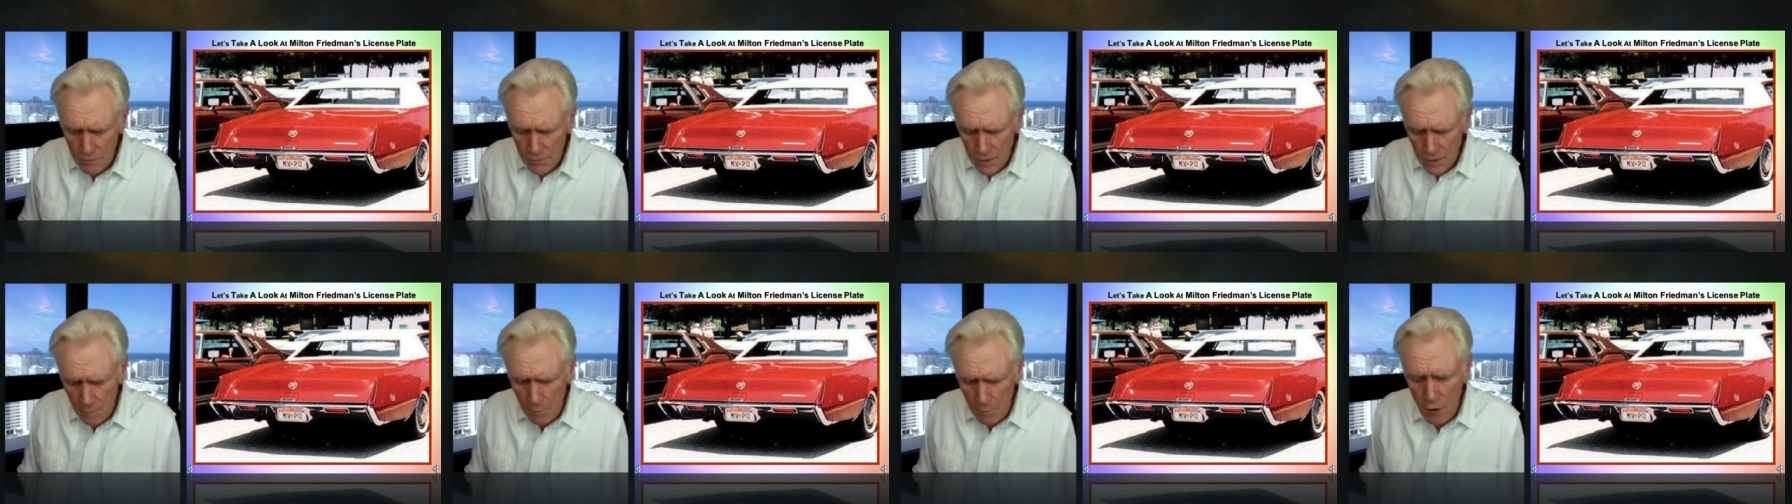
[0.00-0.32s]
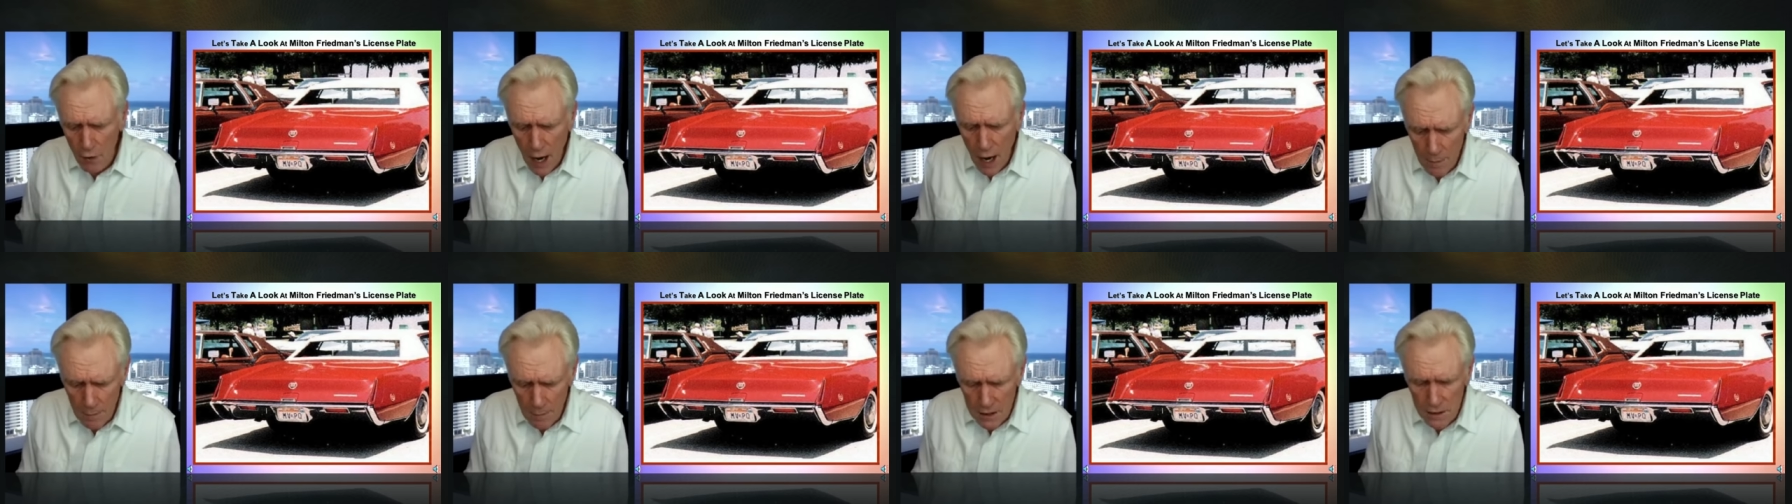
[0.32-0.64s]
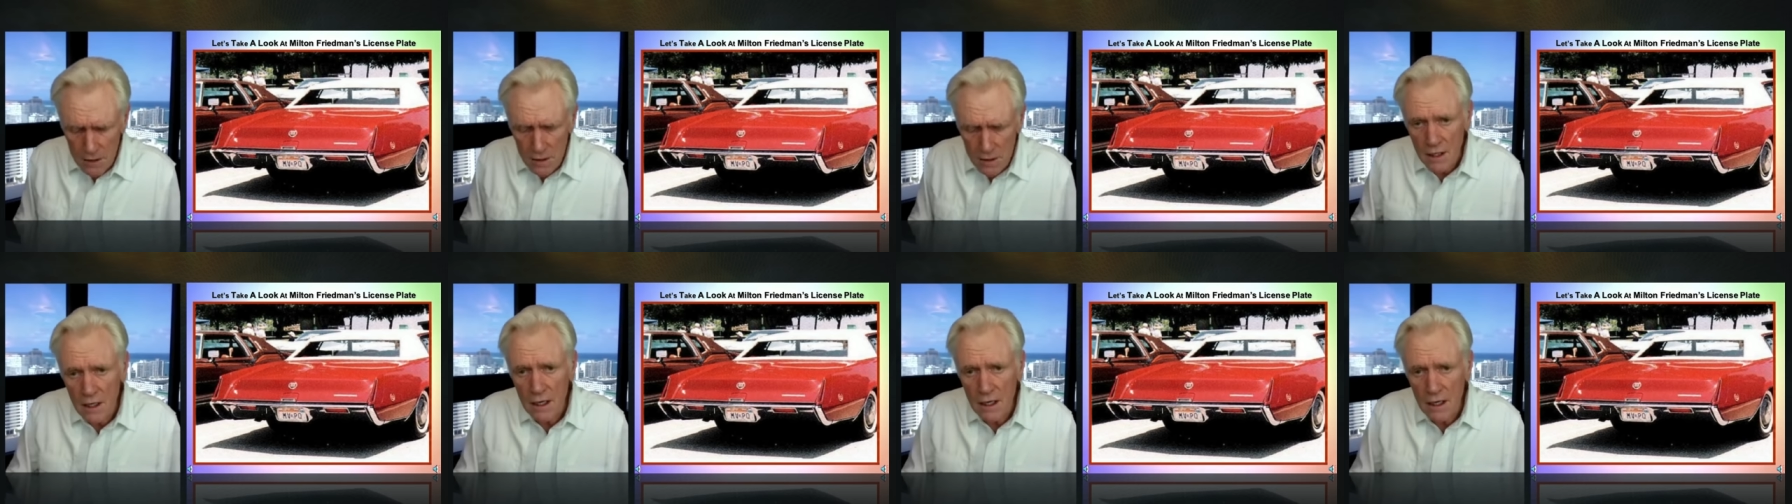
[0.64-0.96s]
the
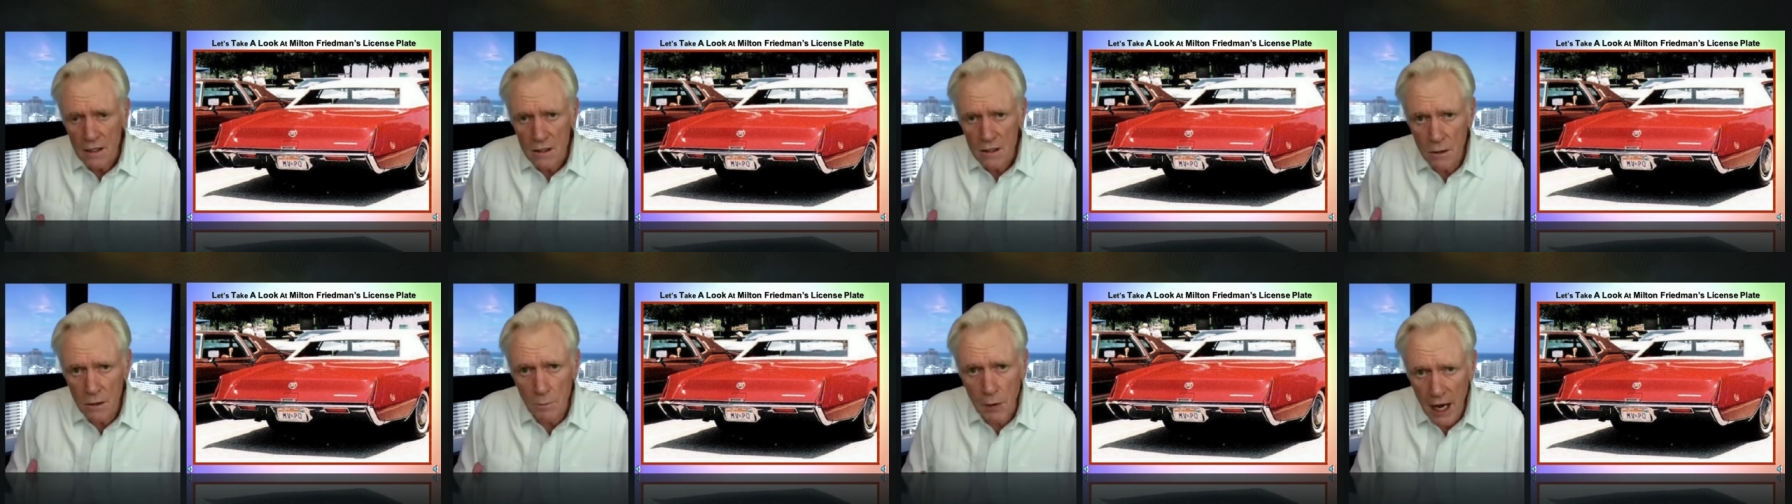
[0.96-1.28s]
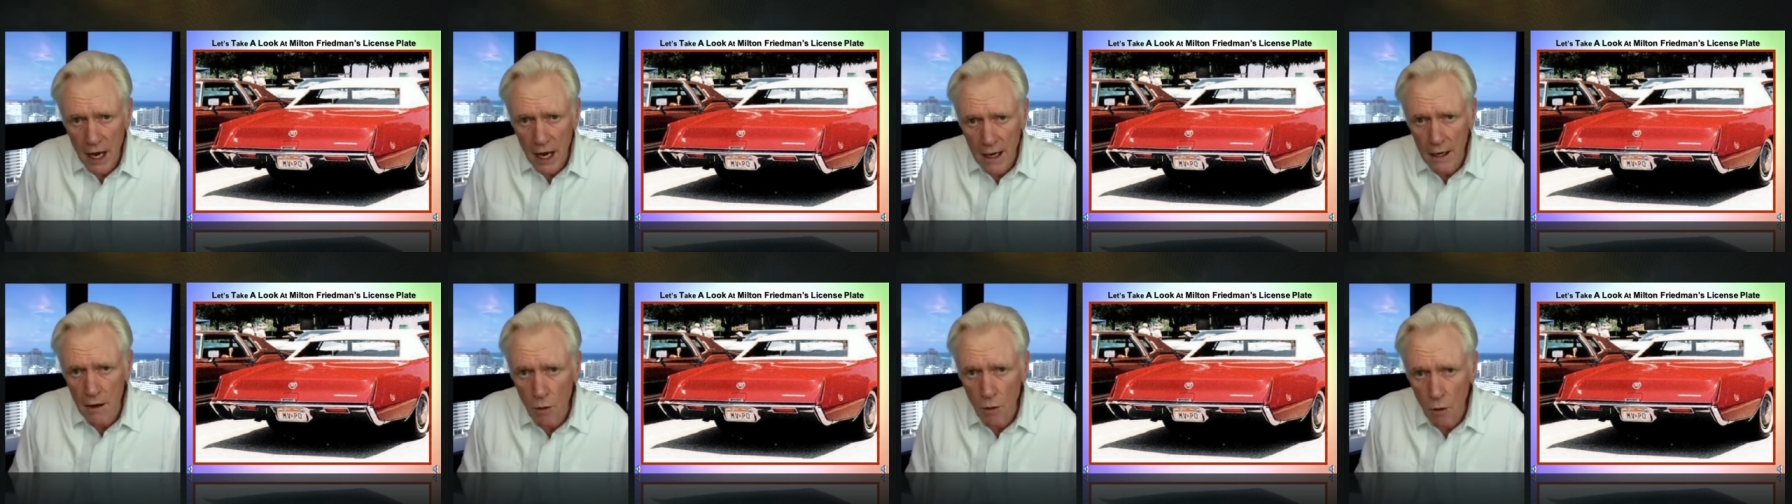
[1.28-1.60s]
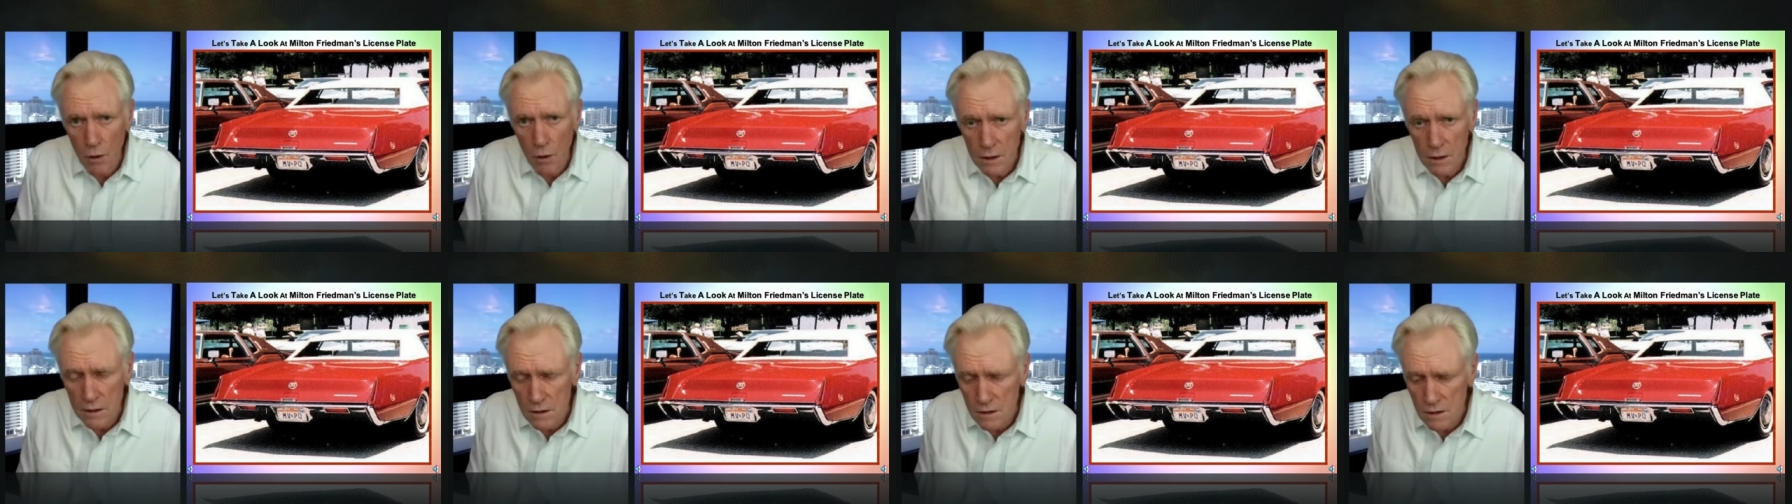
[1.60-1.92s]
promise to pay
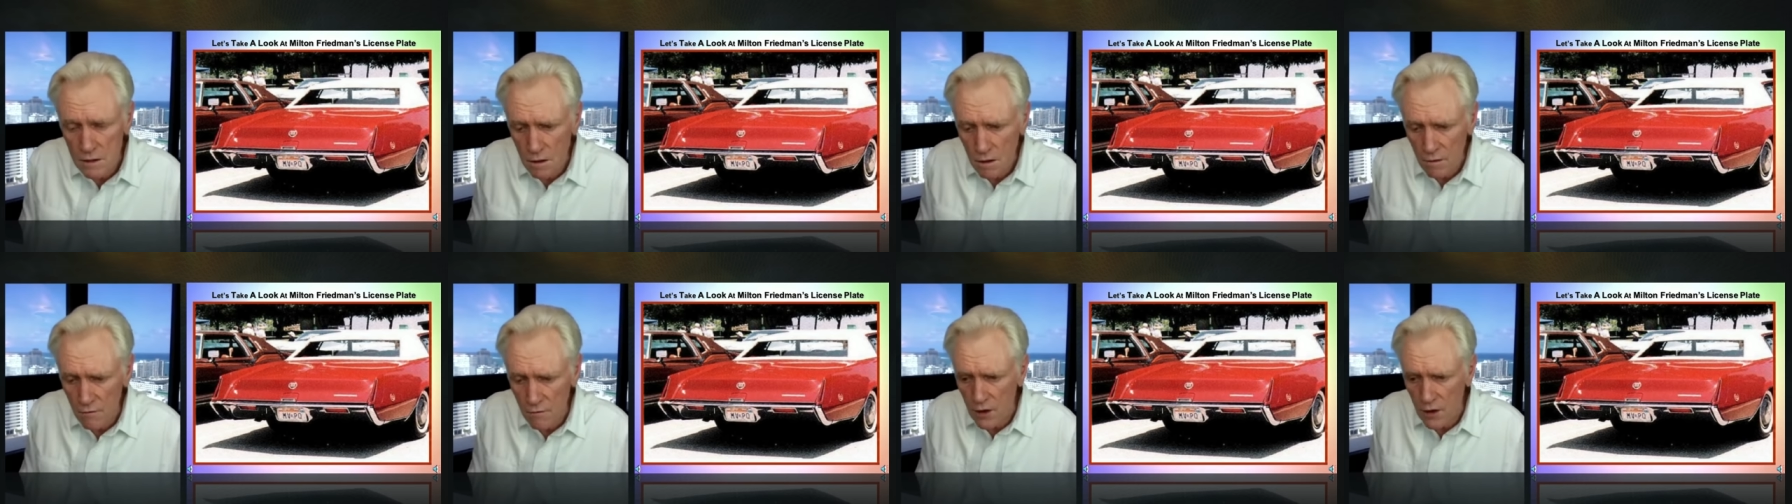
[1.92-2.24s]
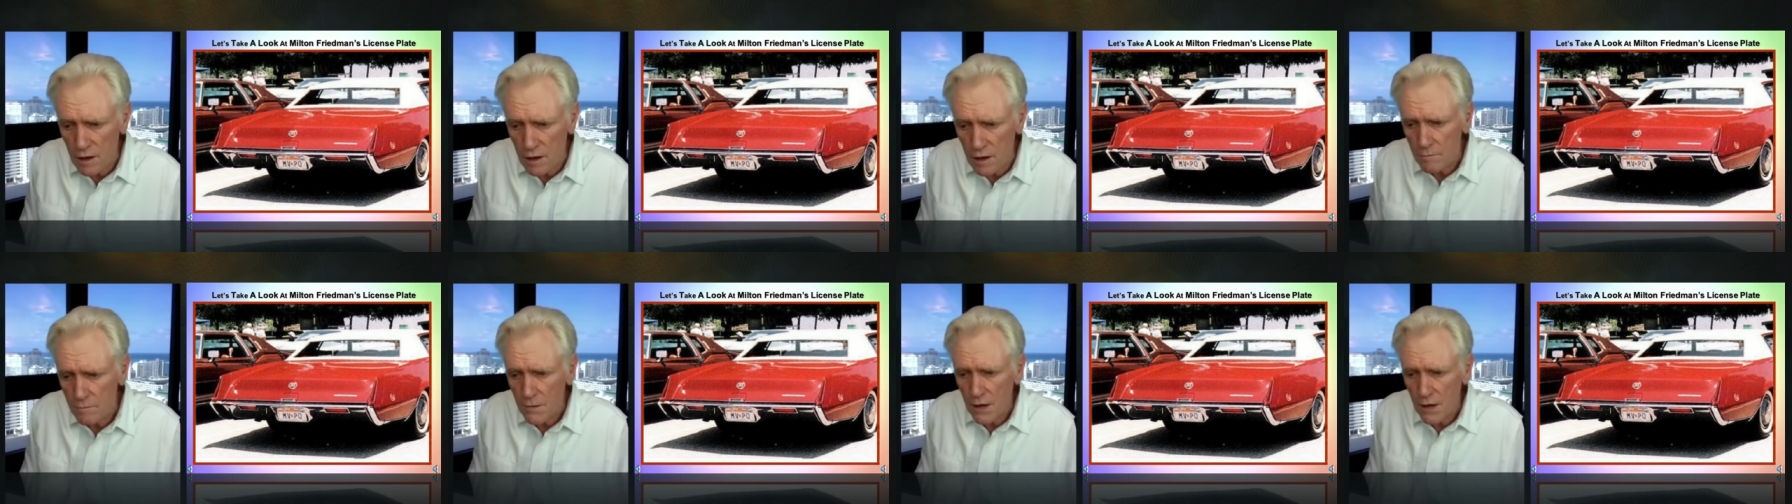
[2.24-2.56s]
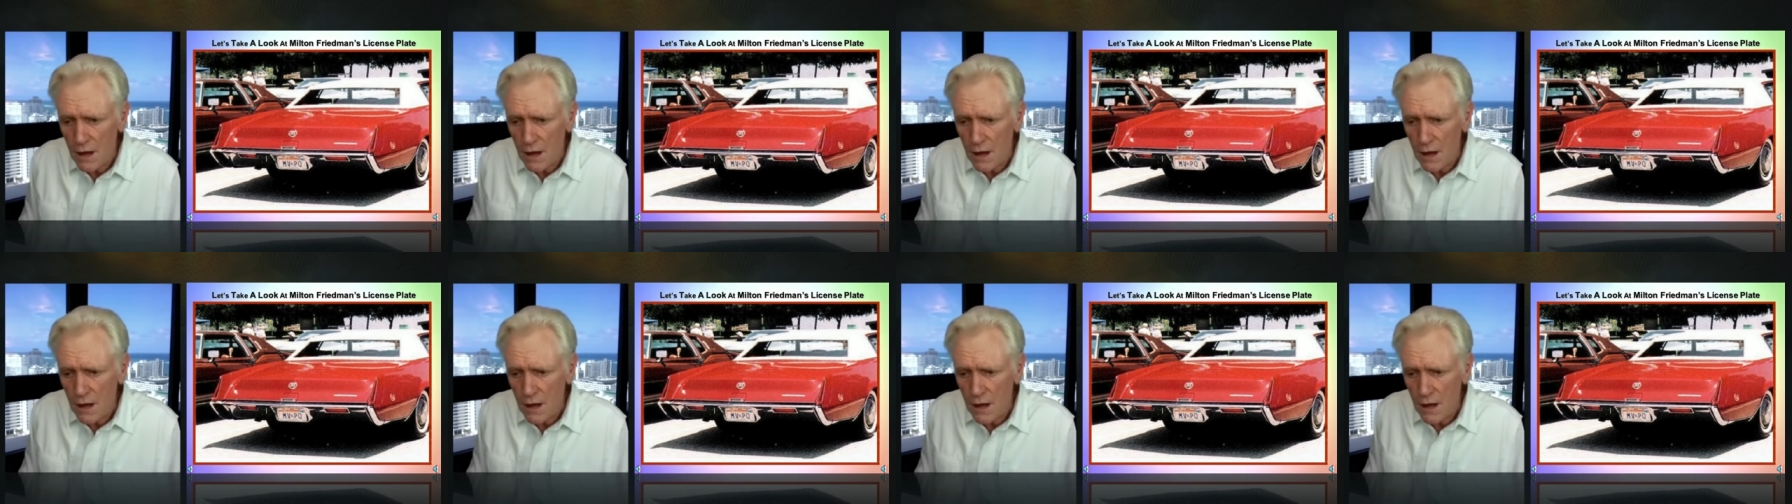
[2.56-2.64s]
gold and silver,